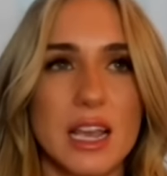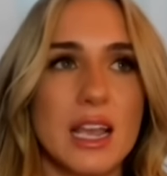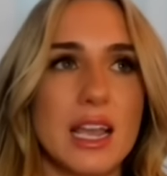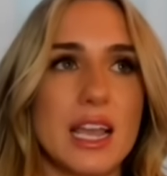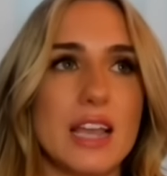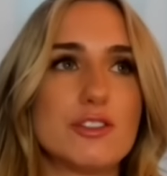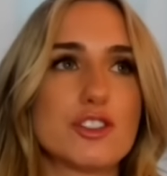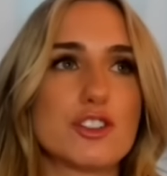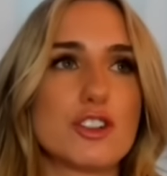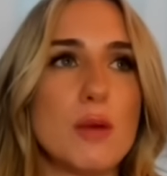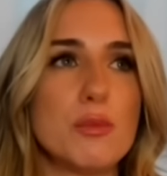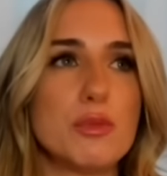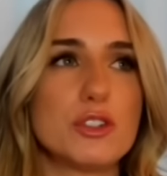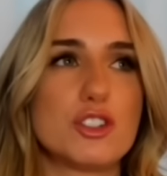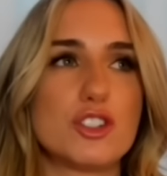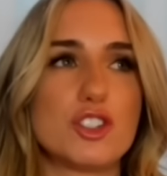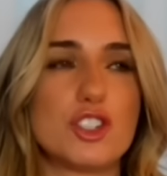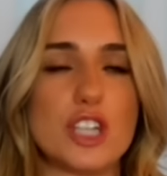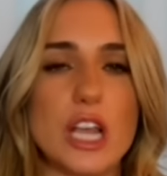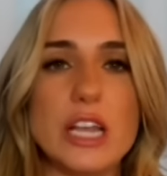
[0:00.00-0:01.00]
If Trump was
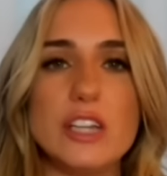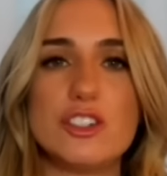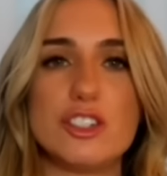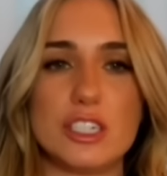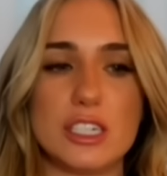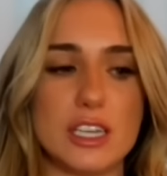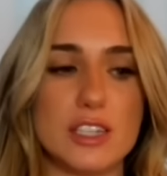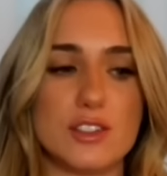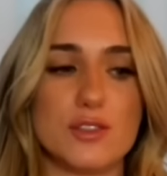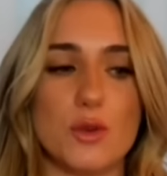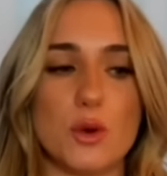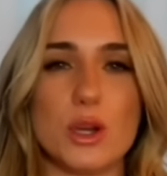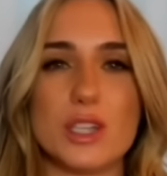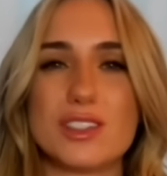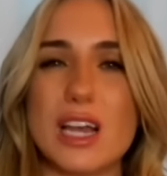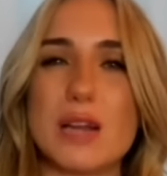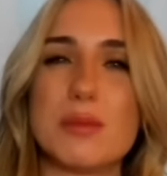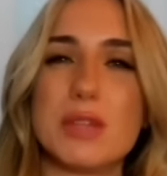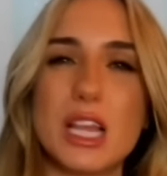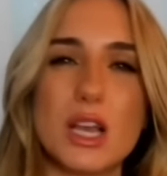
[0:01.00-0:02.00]
changing his voice,
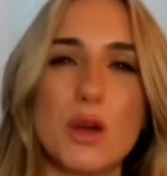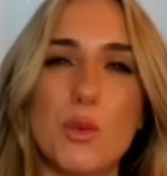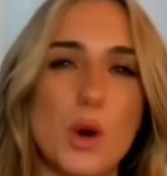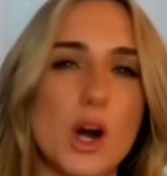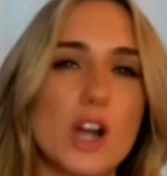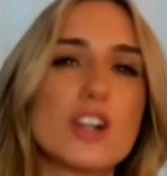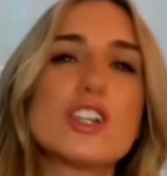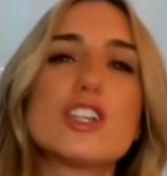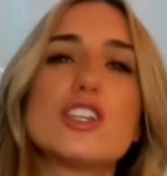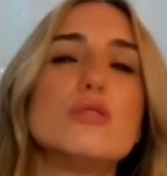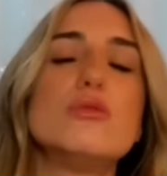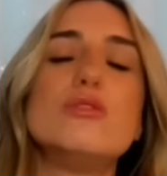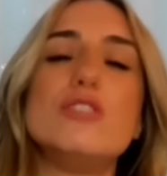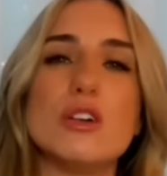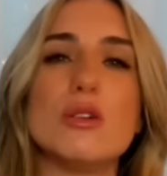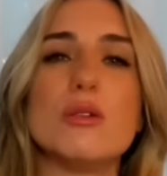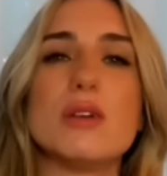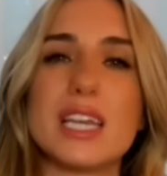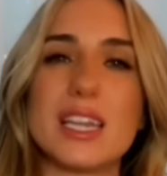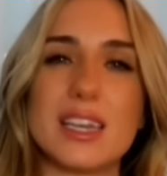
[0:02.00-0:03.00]
I'd be like, what are you
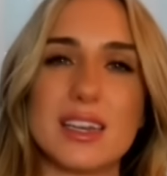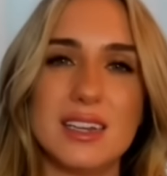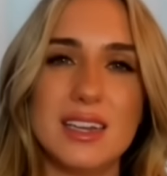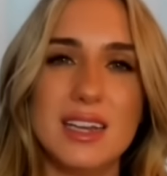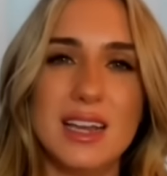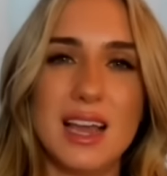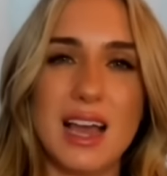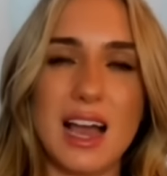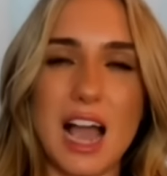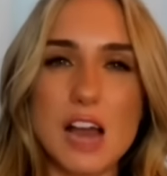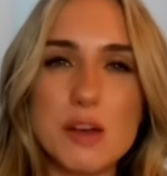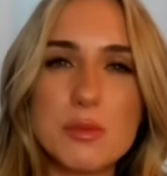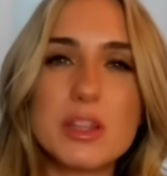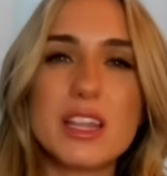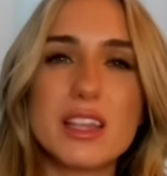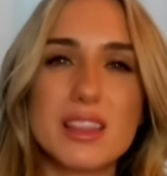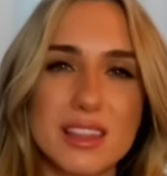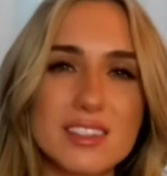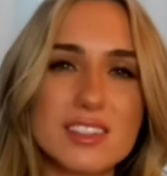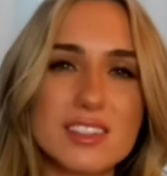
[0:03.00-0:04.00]
doing? I'd be like, this